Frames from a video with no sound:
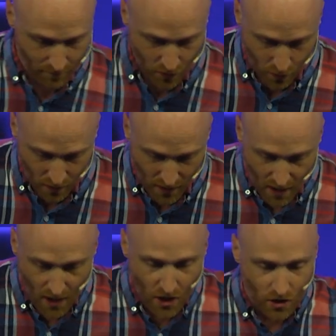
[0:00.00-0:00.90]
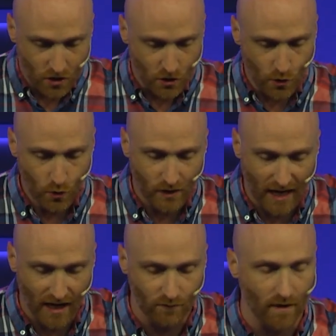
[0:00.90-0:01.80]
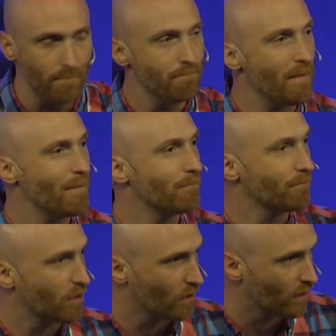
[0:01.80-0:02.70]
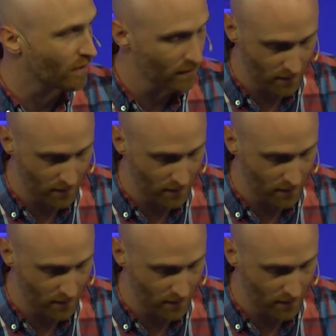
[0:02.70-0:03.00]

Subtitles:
you, you can remember.